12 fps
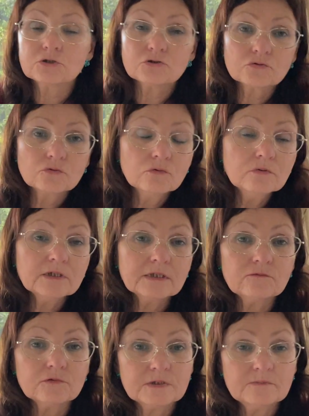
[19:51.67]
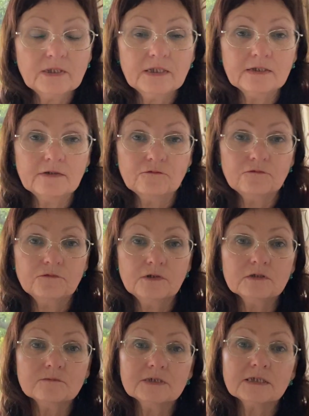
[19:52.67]
school and was making
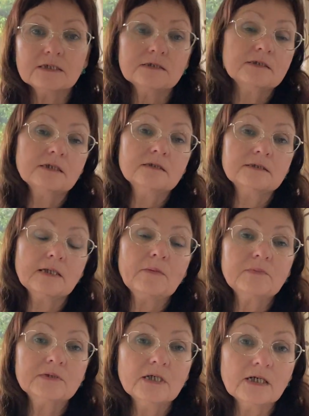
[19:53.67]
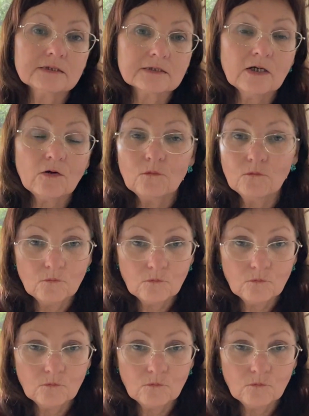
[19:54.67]
films. And somebody asked, "Oh,